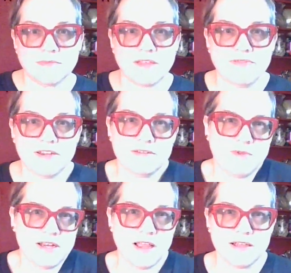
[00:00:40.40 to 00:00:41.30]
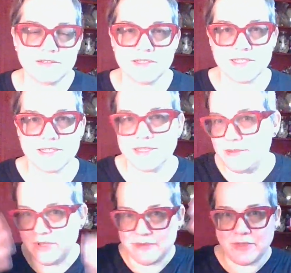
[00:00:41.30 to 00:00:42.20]
figured why not? Just see
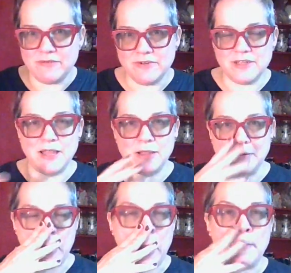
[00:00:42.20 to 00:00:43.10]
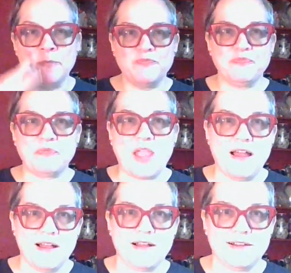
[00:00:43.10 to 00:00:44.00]
me in my real element.
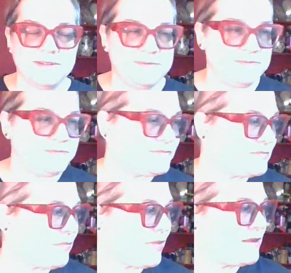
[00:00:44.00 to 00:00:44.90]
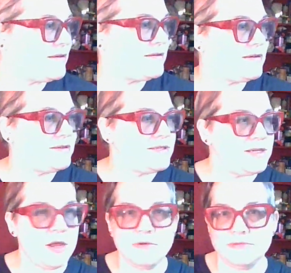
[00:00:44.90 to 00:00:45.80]
Because,
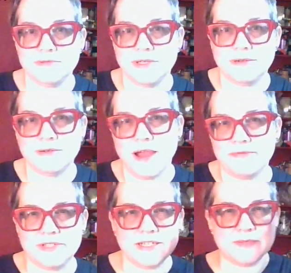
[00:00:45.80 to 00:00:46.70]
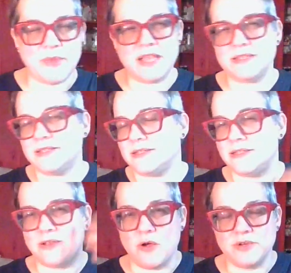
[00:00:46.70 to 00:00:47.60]
crafting space
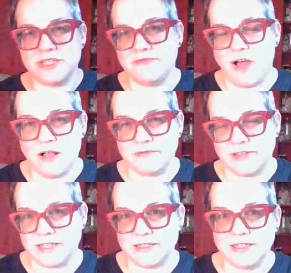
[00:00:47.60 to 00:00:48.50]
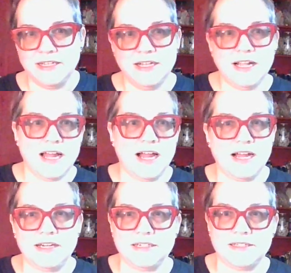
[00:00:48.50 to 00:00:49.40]
is always evolving.
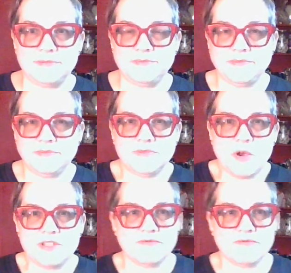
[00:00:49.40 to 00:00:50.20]
It's always